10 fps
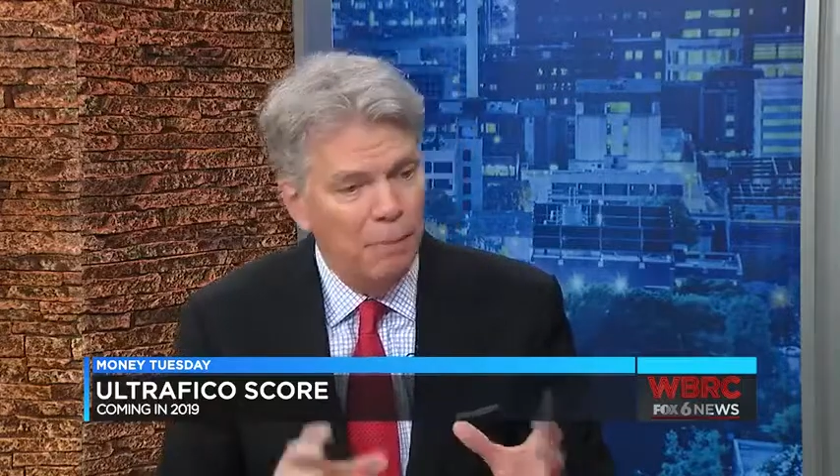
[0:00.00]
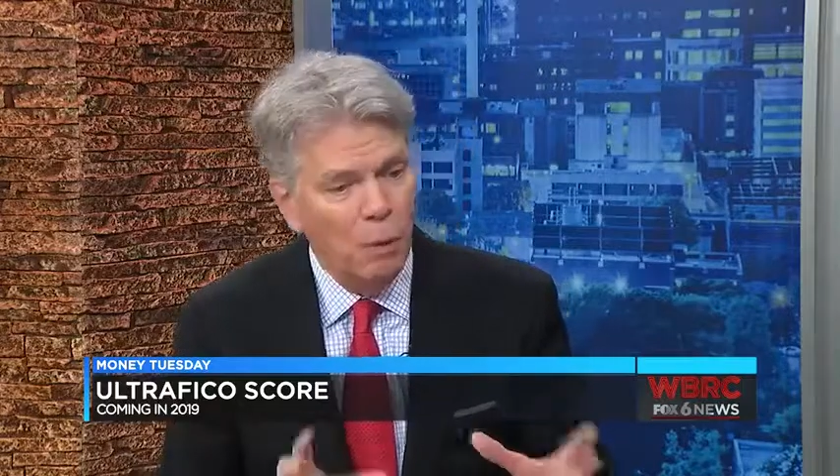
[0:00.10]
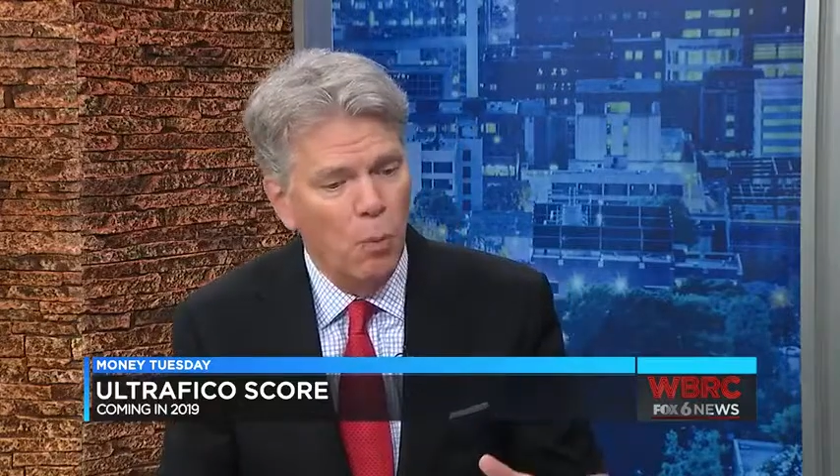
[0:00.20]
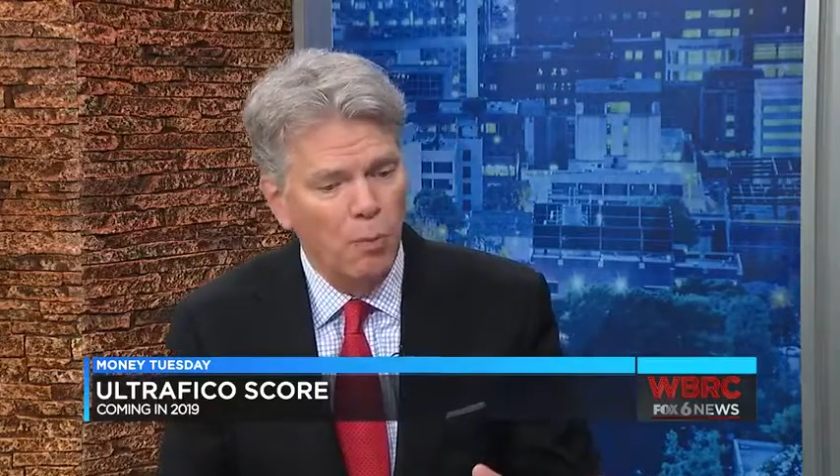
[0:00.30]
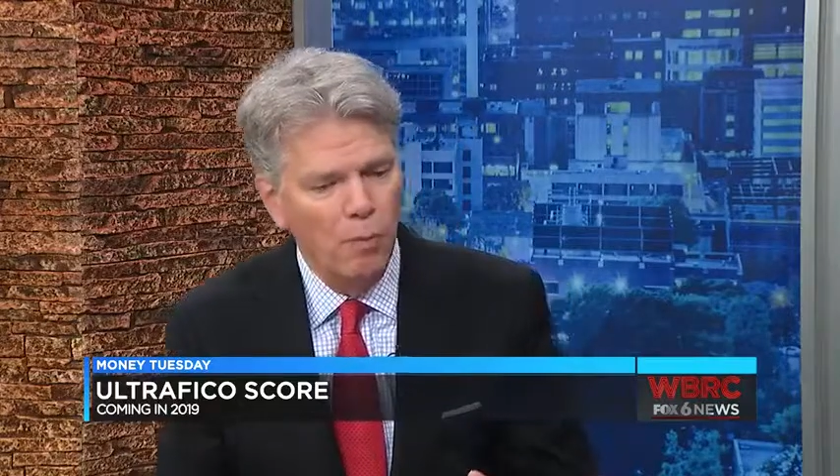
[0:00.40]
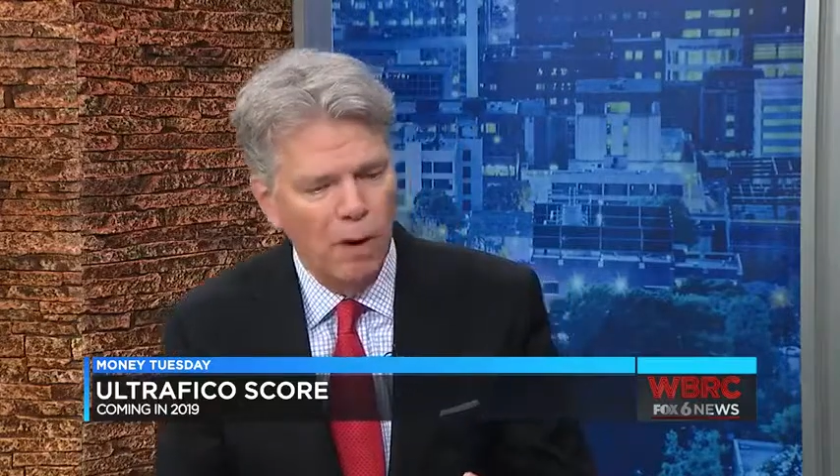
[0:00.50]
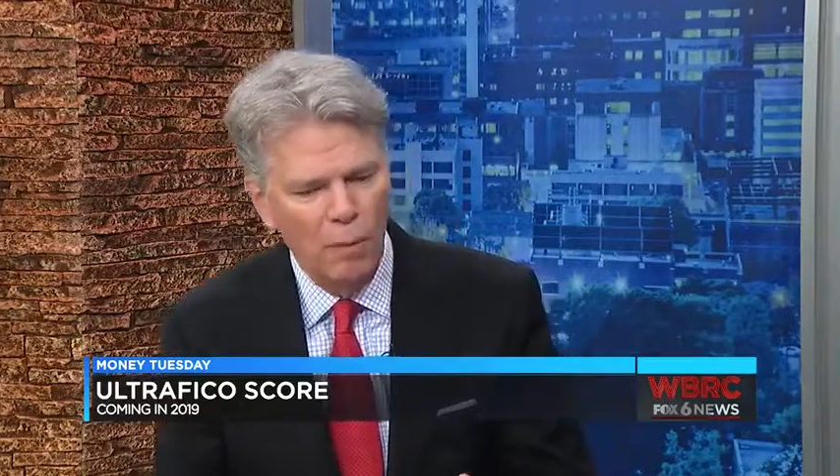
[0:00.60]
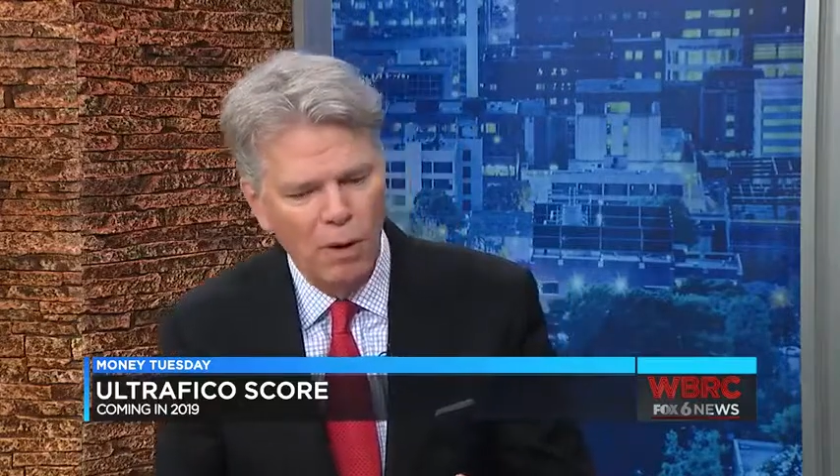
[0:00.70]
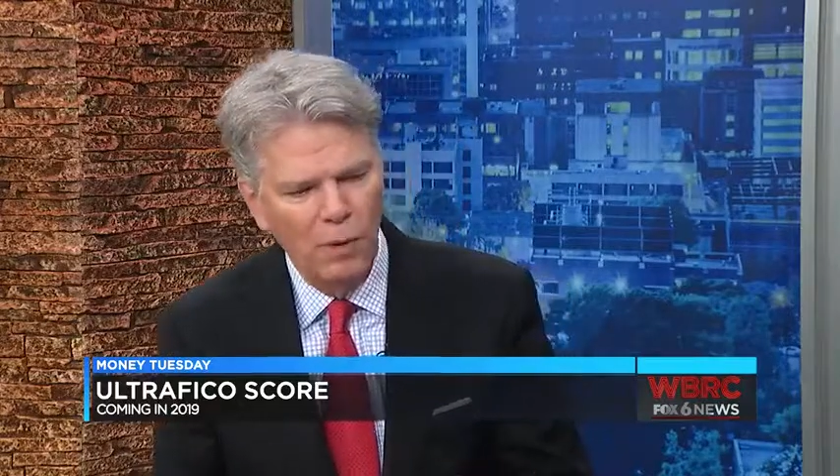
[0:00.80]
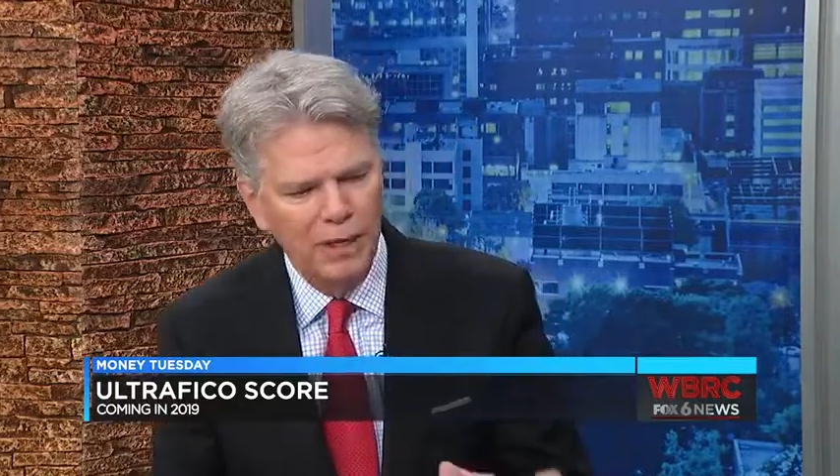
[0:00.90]
but but
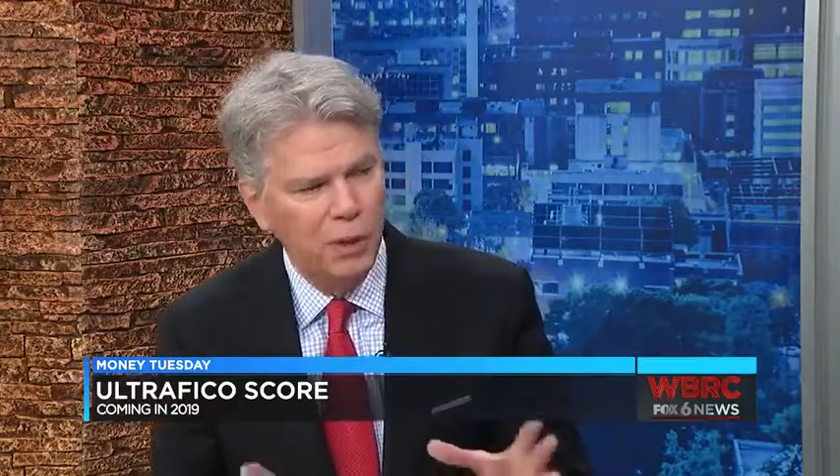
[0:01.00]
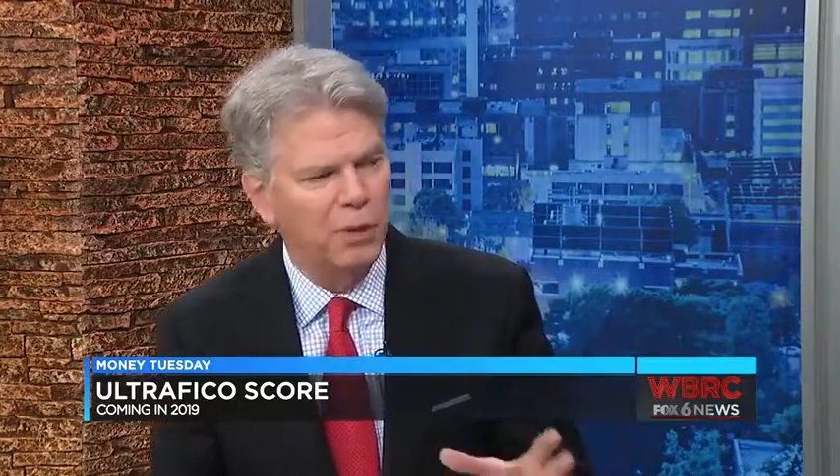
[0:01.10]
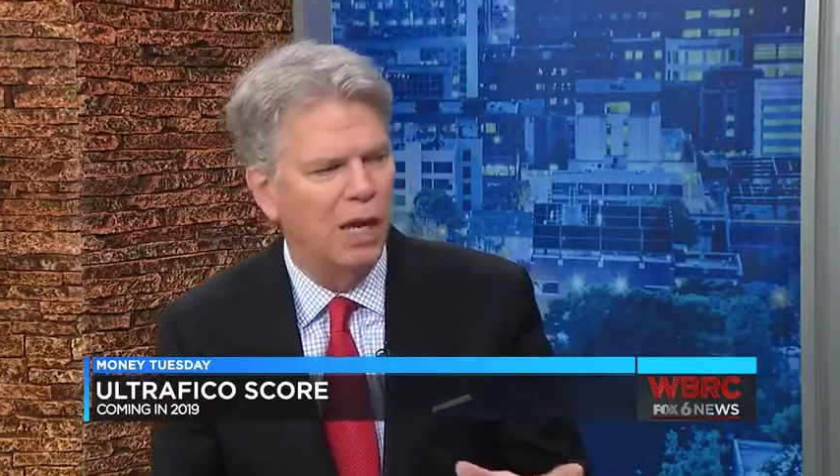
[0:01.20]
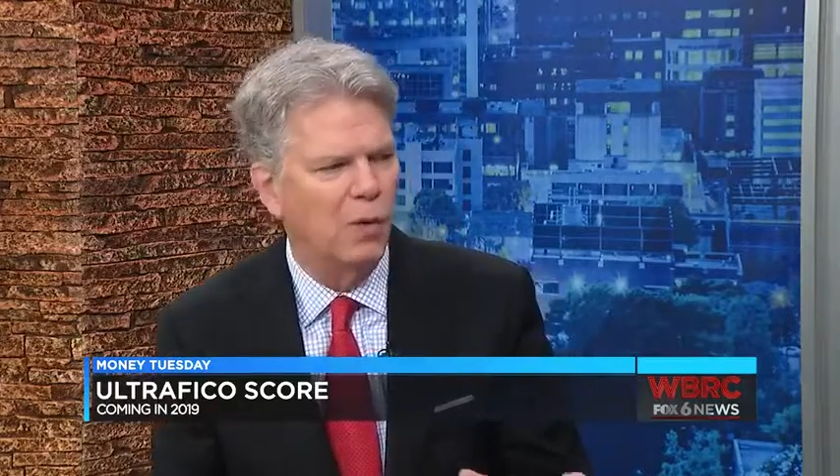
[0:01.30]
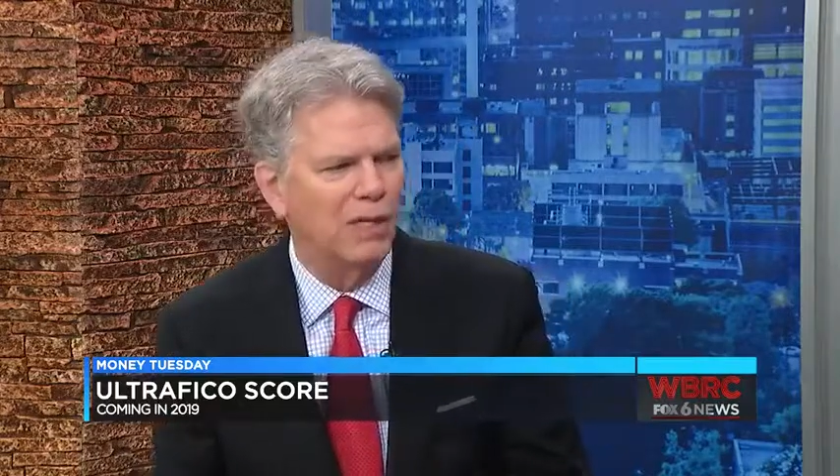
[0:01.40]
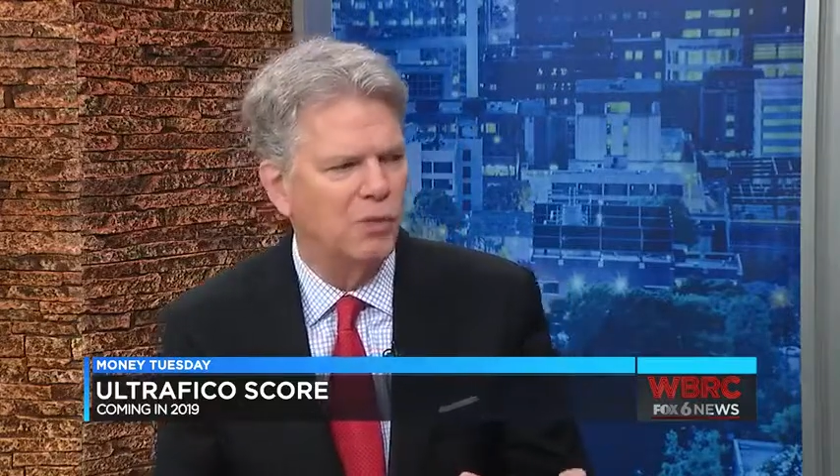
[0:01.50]
what we do know